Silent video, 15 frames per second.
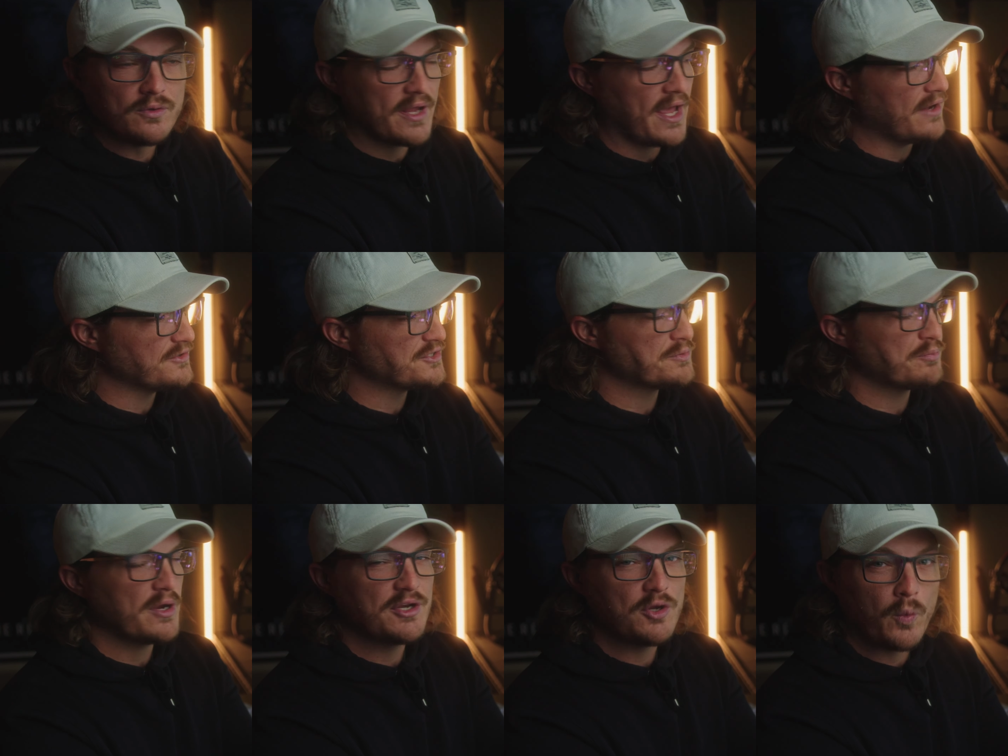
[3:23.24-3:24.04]
kind of
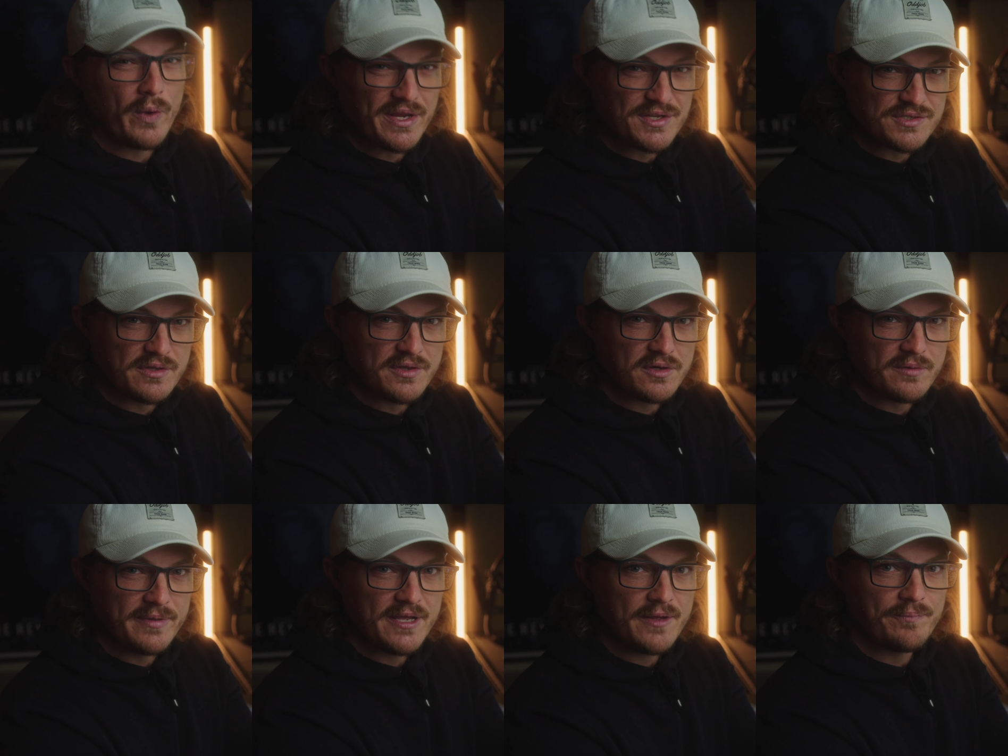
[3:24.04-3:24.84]
spread your wings a
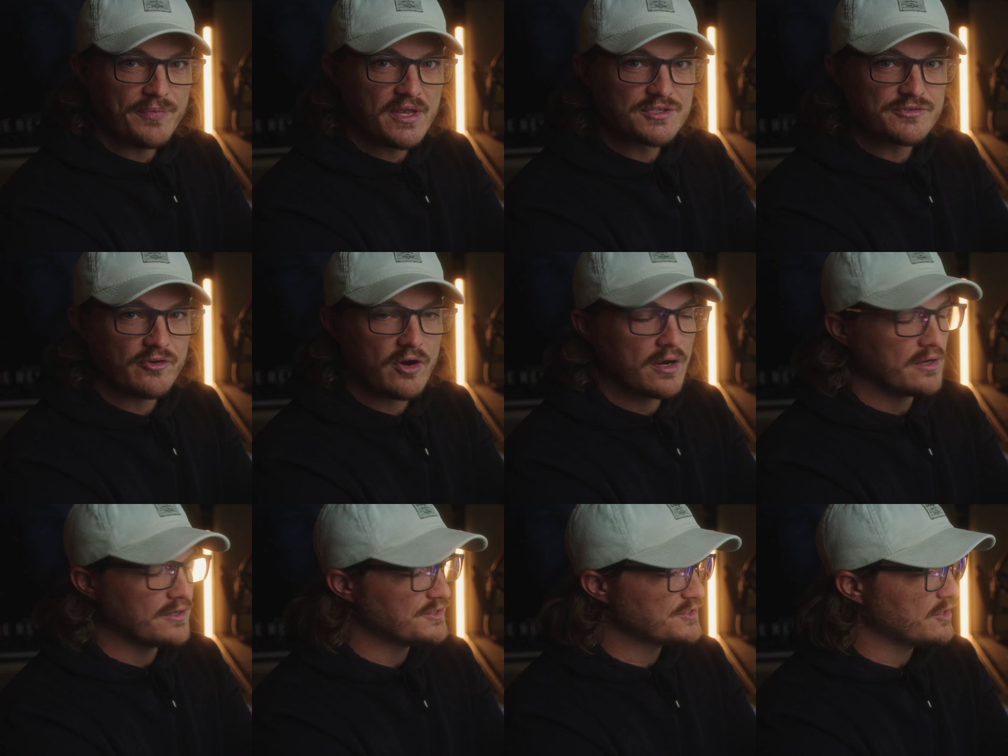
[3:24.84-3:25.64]
little bit as
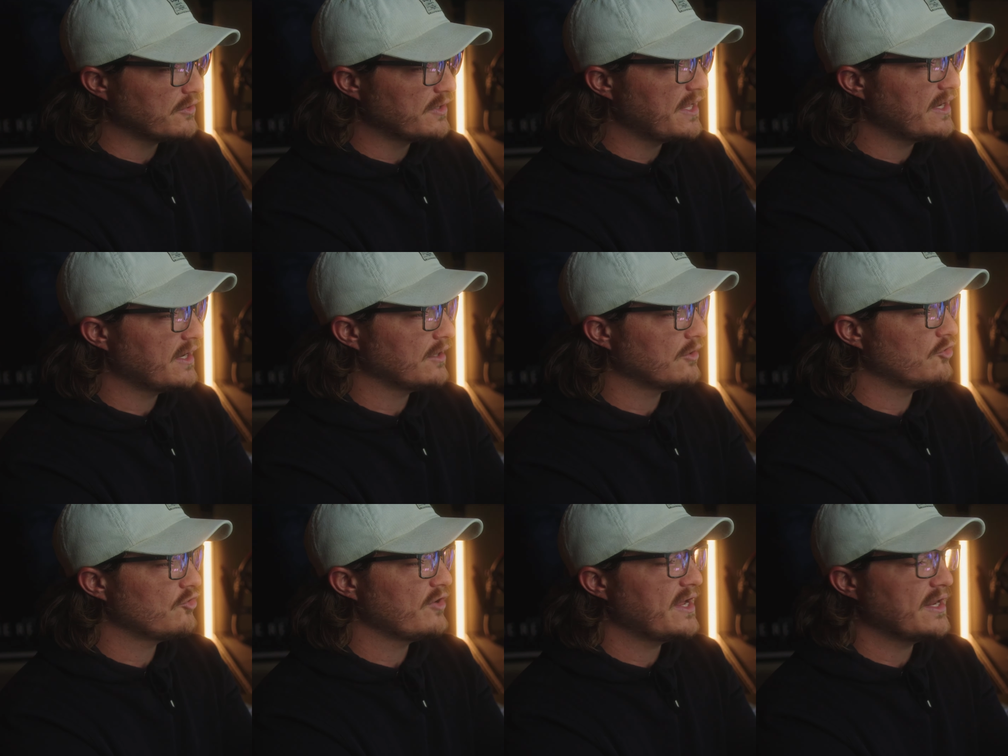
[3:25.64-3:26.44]
far as, getting
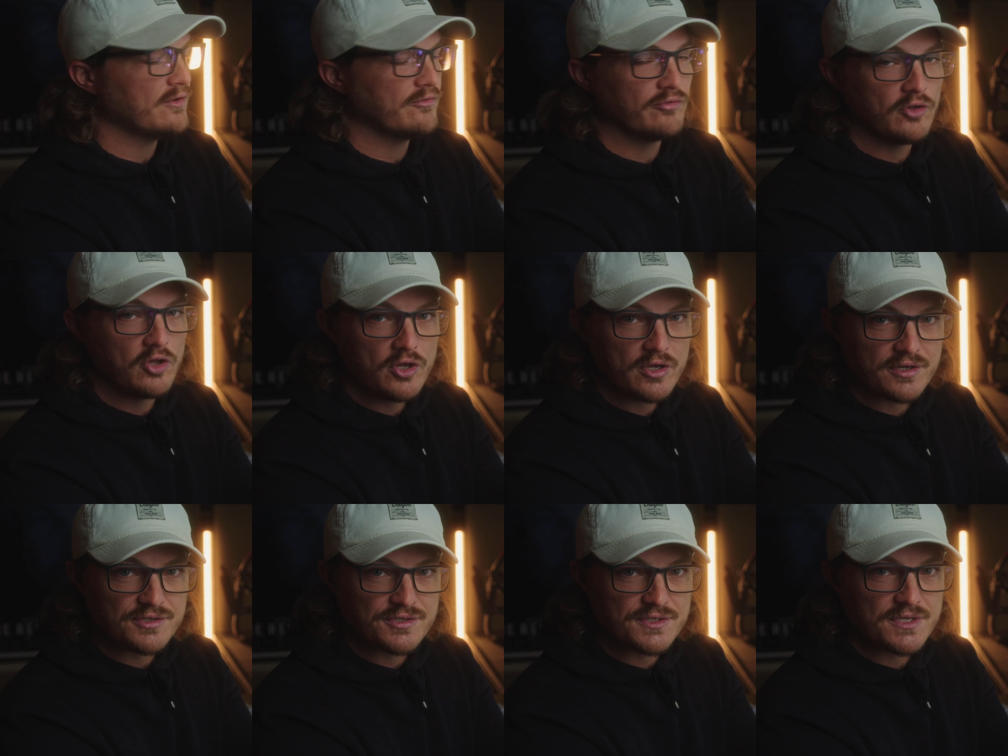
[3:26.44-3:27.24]
creative
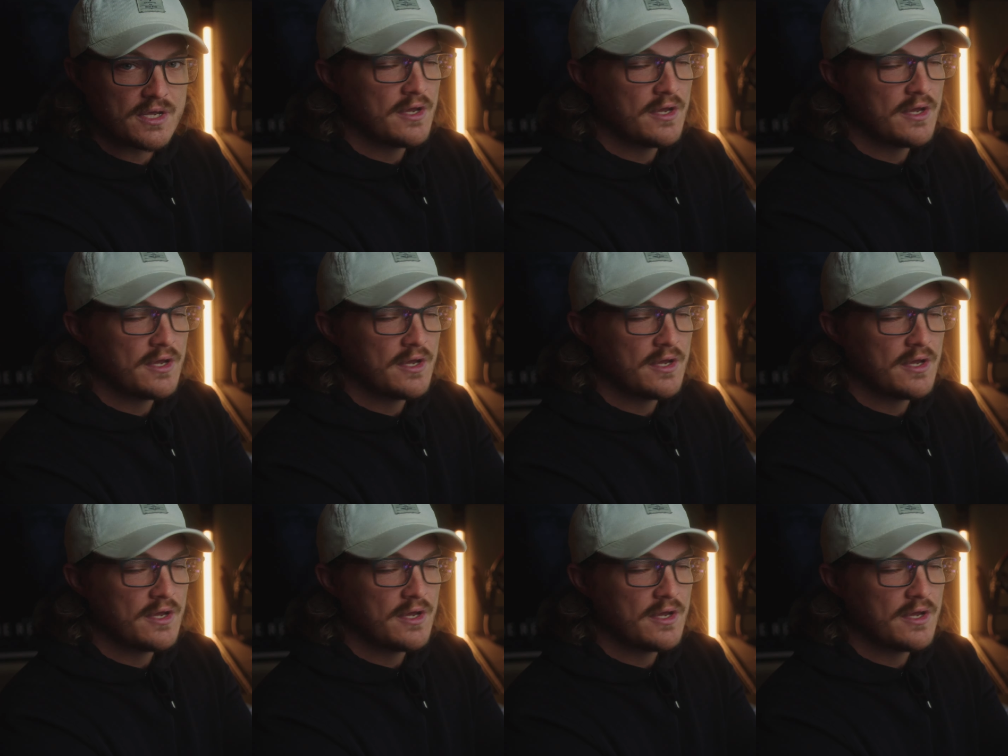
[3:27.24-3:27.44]
looks